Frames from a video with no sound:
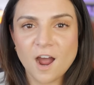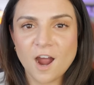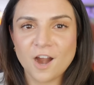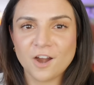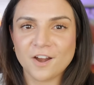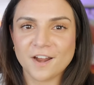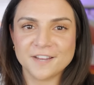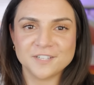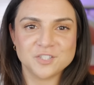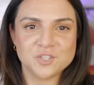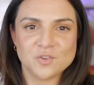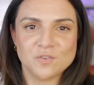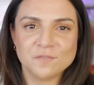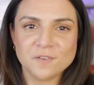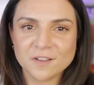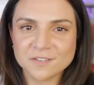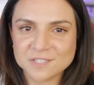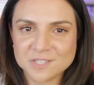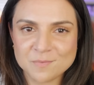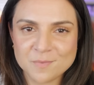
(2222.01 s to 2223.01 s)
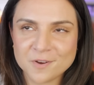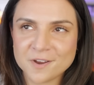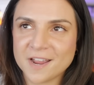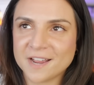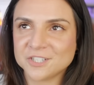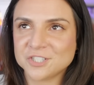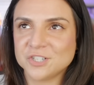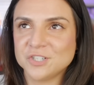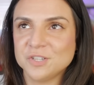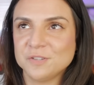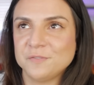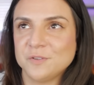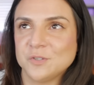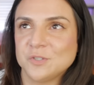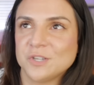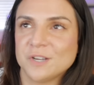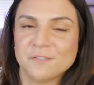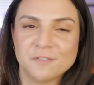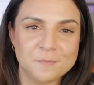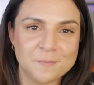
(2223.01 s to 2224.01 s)
All right, so you've now seen my reaction to The
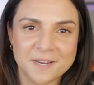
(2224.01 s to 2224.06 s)
Fugitive from